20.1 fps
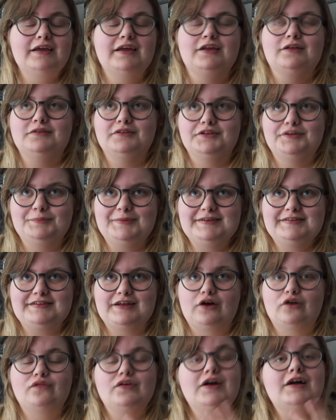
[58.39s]
including
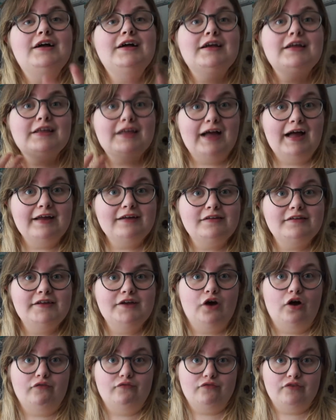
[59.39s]
myself, kindly
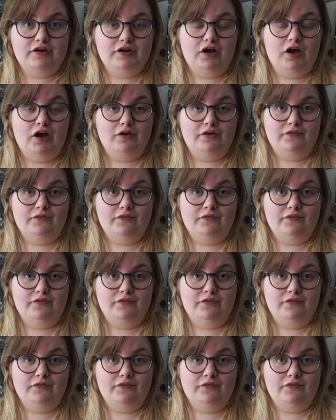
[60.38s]
offering her